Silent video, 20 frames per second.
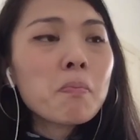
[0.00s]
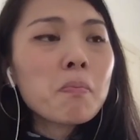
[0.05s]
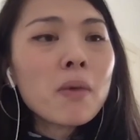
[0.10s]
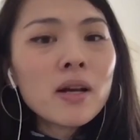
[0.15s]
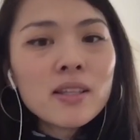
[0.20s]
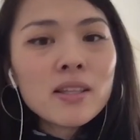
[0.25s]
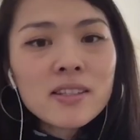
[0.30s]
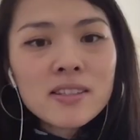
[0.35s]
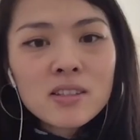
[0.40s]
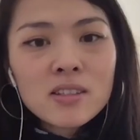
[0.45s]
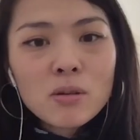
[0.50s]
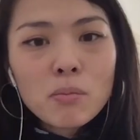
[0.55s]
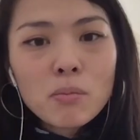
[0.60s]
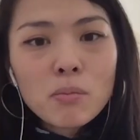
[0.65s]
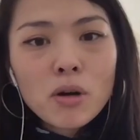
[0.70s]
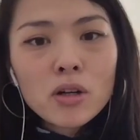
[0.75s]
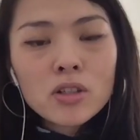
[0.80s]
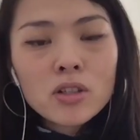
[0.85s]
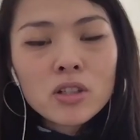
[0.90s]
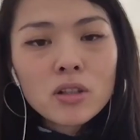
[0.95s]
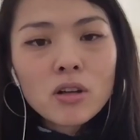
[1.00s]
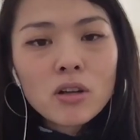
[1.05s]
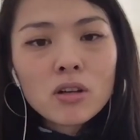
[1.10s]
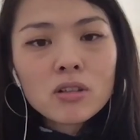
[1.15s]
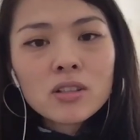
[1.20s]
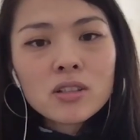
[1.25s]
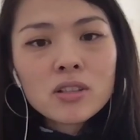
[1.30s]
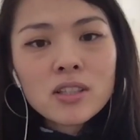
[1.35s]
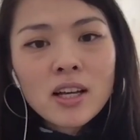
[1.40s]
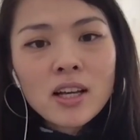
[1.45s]
months to march
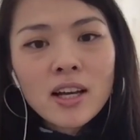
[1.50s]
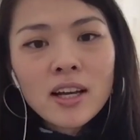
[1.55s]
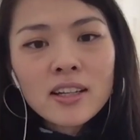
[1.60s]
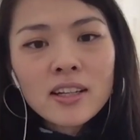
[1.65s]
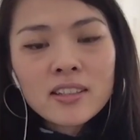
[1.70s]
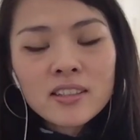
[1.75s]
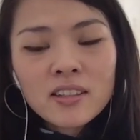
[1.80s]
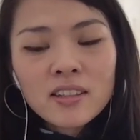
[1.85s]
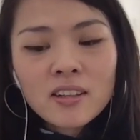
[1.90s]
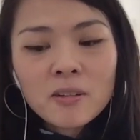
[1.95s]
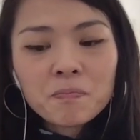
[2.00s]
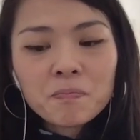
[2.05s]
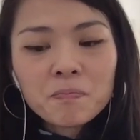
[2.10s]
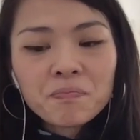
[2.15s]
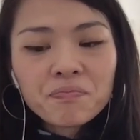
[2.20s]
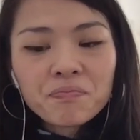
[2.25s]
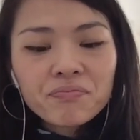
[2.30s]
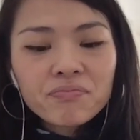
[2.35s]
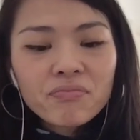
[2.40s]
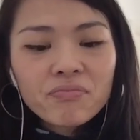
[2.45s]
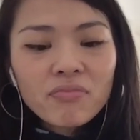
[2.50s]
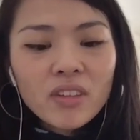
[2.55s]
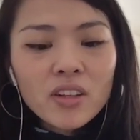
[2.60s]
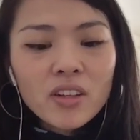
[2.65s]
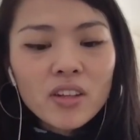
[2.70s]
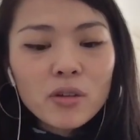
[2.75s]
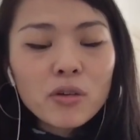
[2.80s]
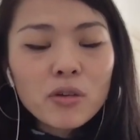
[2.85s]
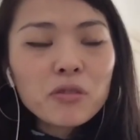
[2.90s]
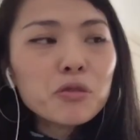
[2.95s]
alongside um,
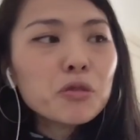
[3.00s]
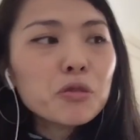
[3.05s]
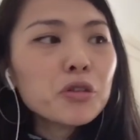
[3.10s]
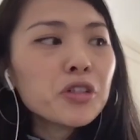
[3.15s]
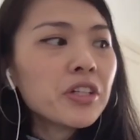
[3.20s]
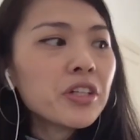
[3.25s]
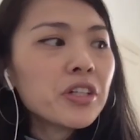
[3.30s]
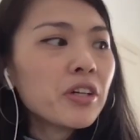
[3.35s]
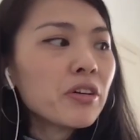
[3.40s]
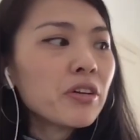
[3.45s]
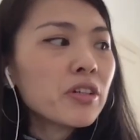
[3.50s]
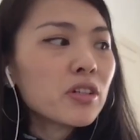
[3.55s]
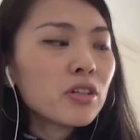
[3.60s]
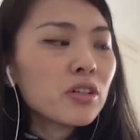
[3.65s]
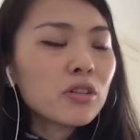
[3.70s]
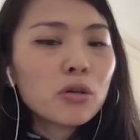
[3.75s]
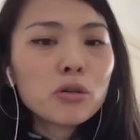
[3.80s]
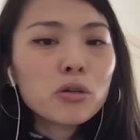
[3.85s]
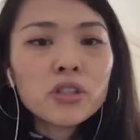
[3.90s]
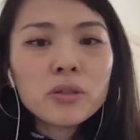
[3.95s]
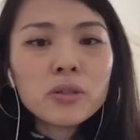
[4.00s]
the revolutionaries on the Ho